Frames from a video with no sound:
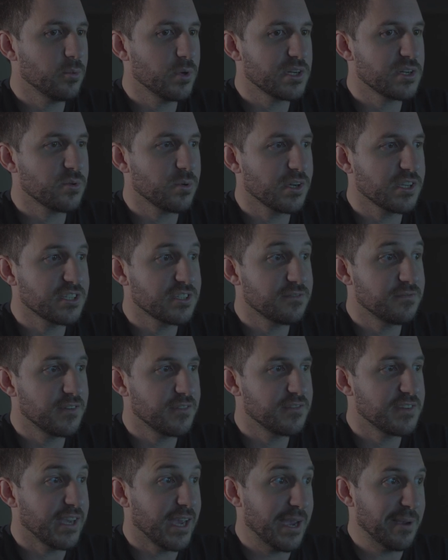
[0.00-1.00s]
which was
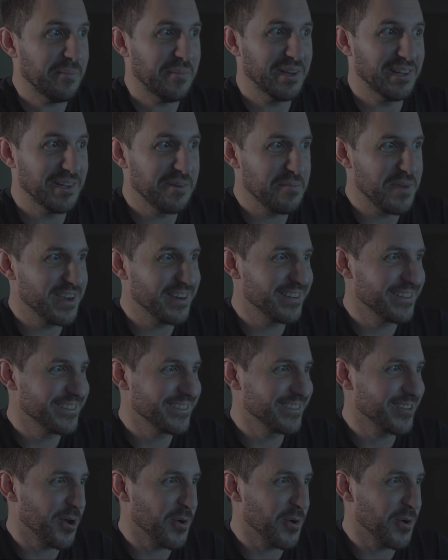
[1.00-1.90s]
58 millimeters,